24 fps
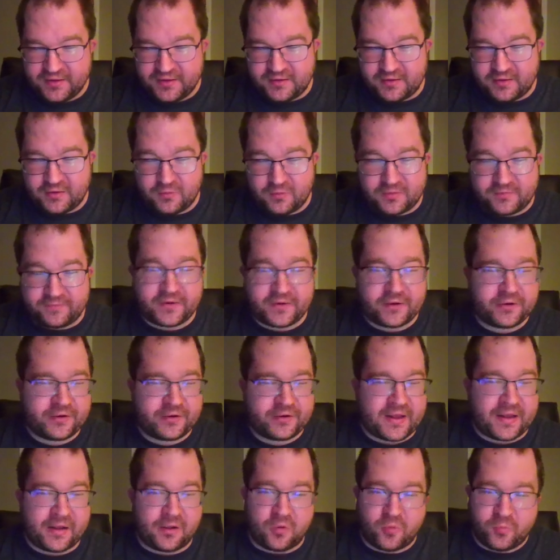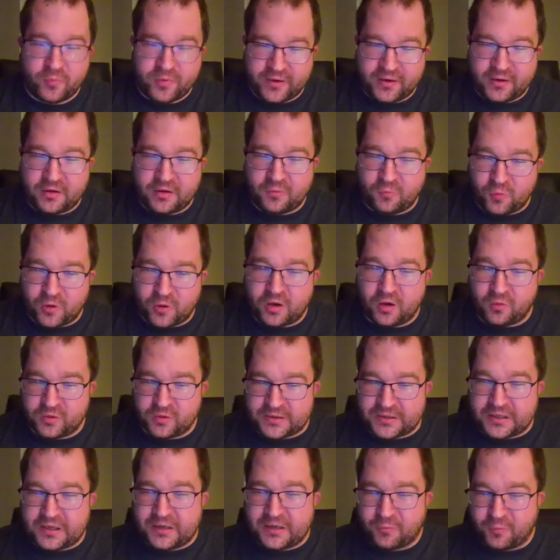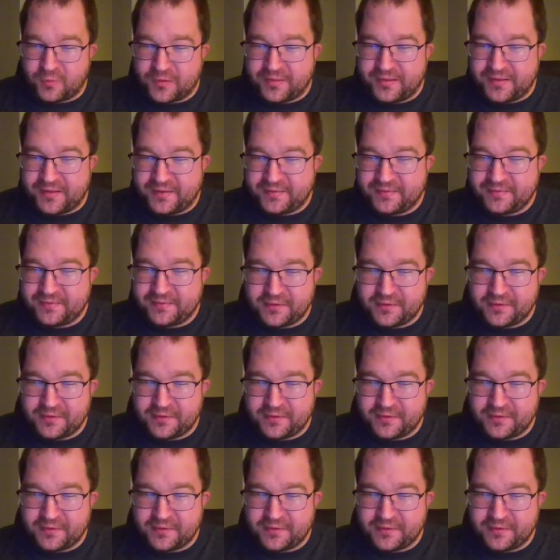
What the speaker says: It was very eye-opening on what goes on with it.